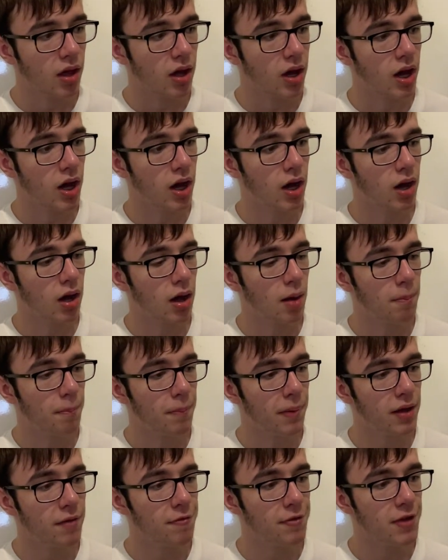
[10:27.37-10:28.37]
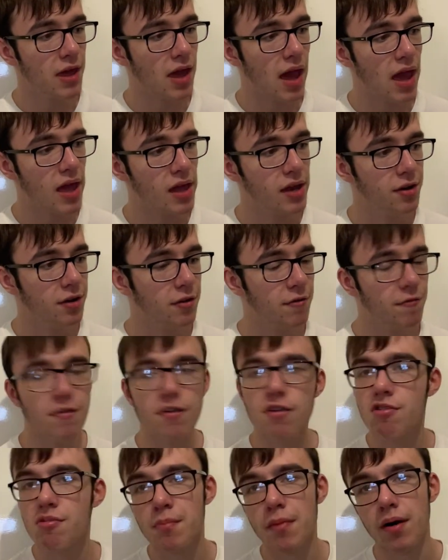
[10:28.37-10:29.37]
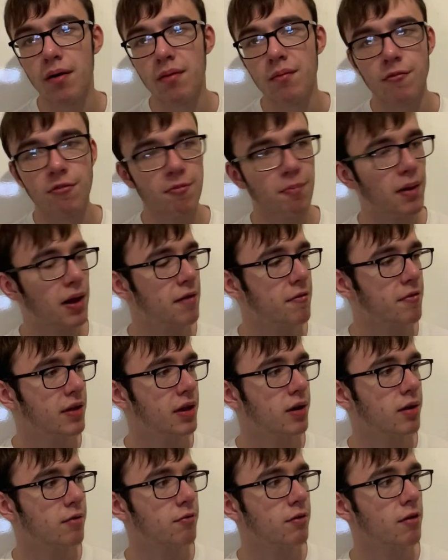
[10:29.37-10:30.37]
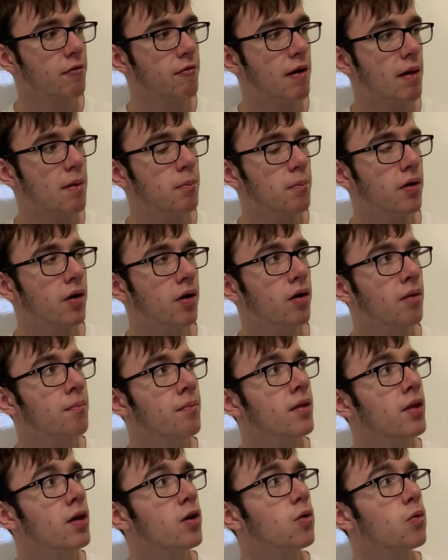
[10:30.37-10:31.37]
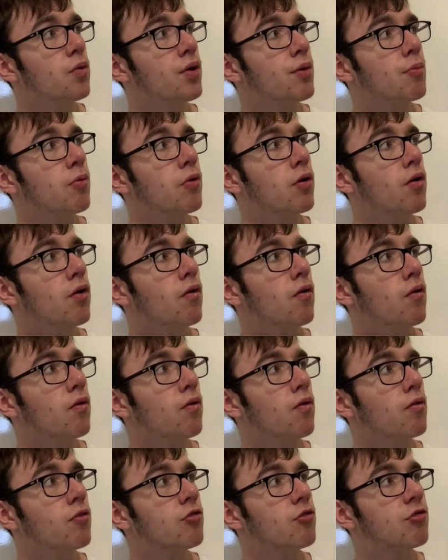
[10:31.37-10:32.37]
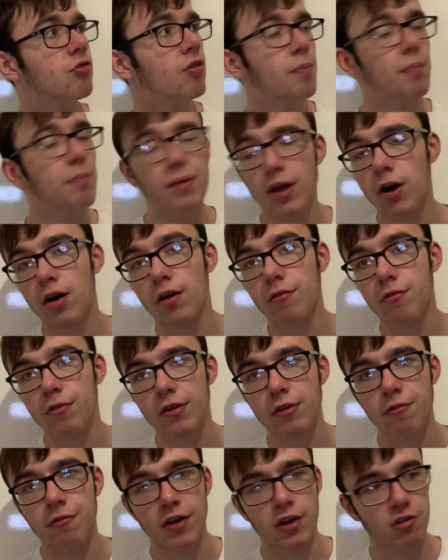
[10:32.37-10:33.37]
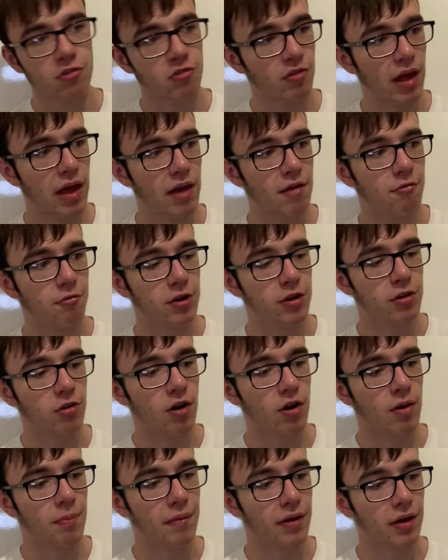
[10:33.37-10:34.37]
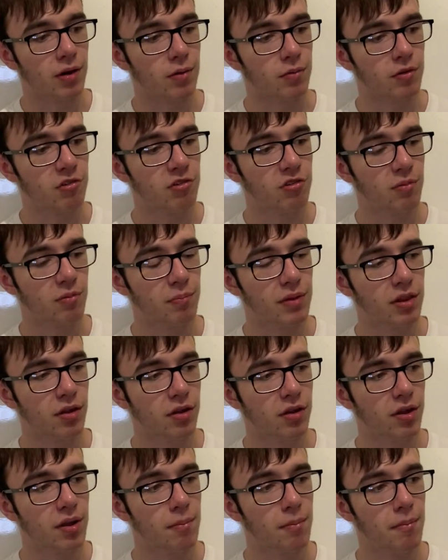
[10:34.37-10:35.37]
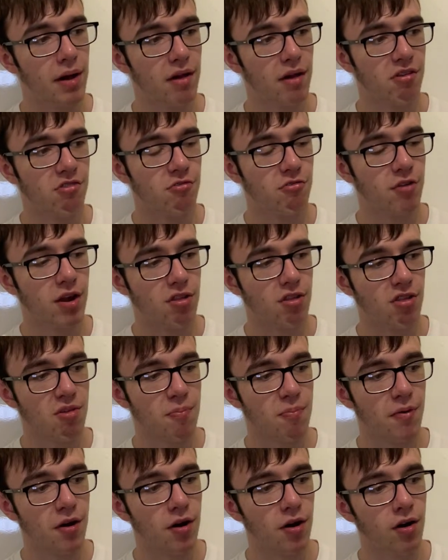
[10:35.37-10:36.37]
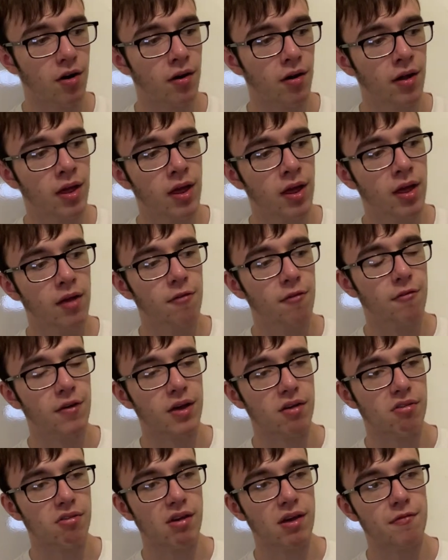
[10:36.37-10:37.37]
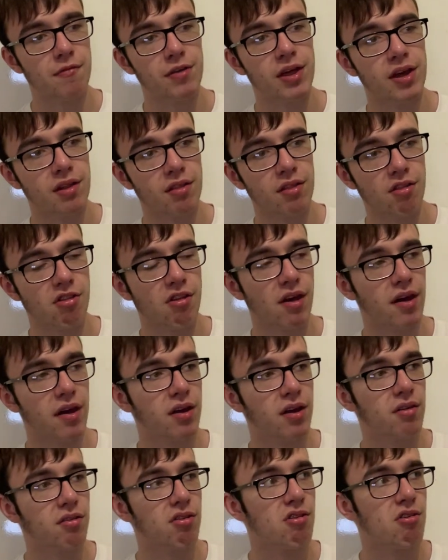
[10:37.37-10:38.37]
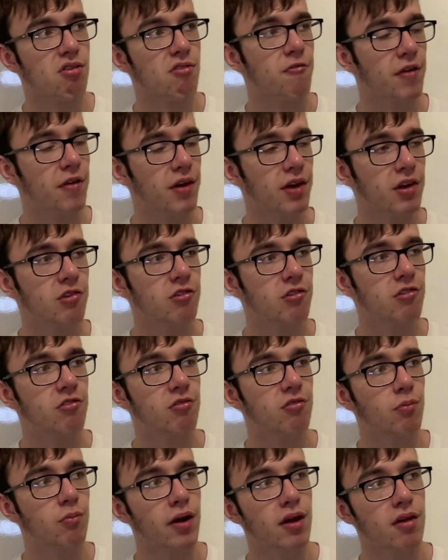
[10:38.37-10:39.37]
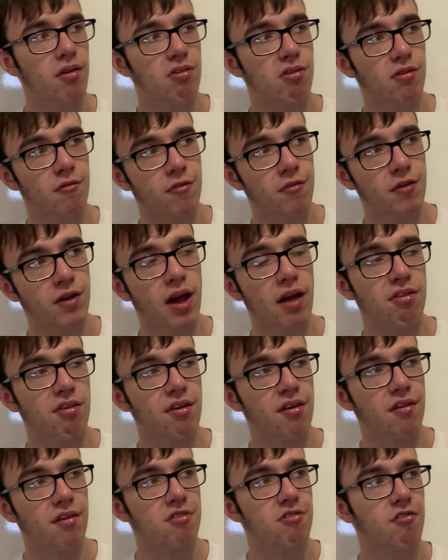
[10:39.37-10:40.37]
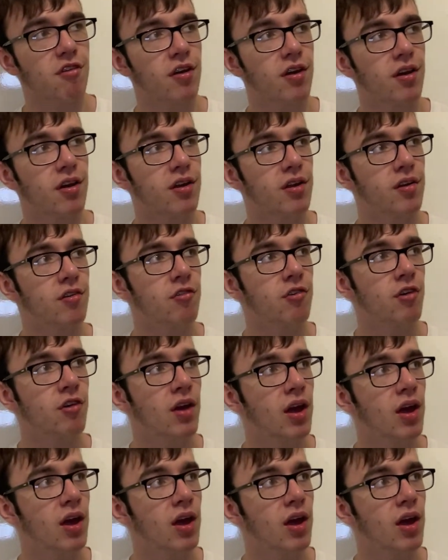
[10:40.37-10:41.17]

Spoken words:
And by the end of this month, by the end of November, should be hopefully finish every topic. We should be looking at mass transport, things like the insects, fish, ways of gas exchange,